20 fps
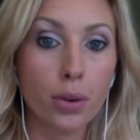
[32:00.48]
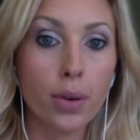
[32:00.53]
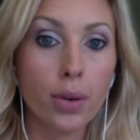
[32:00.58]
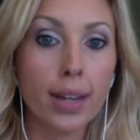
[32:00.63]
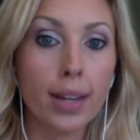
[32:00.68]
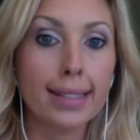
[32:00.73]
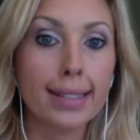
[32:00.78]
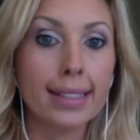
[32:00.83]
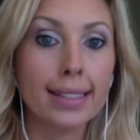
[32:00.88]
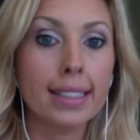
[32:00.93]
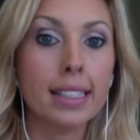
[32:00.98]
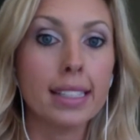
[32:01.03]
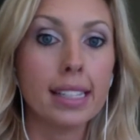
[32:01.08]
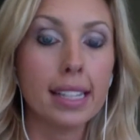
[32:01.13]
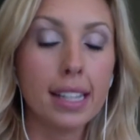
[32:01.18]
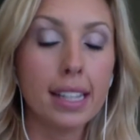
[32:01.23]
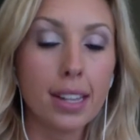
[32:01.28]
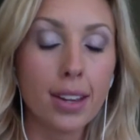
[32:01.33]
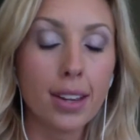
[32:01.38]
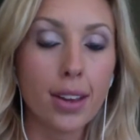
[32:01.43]
and
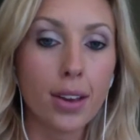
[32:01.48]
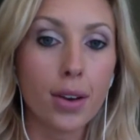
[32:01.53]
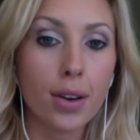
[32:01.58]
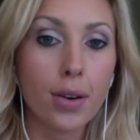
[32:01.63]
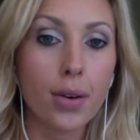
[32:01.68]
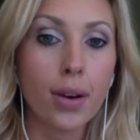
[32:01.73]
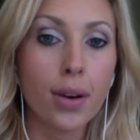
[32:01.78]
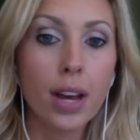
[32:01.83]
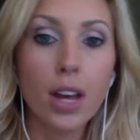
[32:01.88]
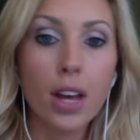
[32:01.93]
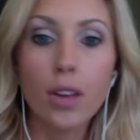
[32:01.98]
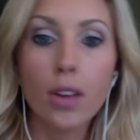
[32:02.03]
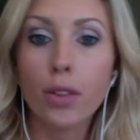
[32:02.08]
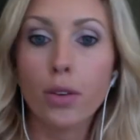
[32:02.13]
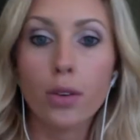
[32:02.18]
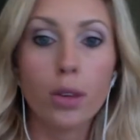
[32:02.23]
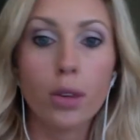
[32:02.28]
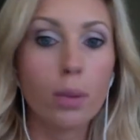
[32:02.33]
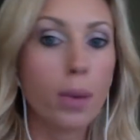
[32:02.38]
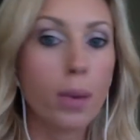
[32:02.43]
continue
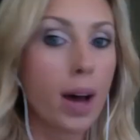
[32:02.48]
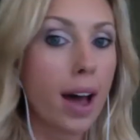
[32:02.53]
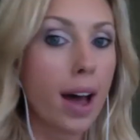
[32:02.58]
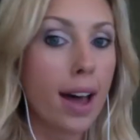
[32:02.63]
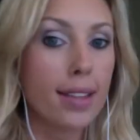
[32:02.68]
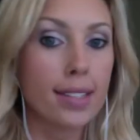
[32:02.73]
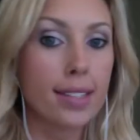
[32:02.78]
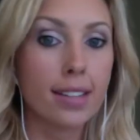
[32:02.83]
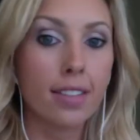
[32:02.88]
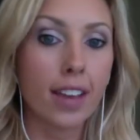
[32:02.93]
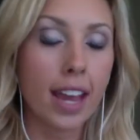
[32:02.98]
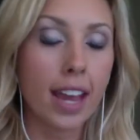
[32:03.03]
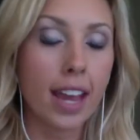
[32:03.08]
through the positive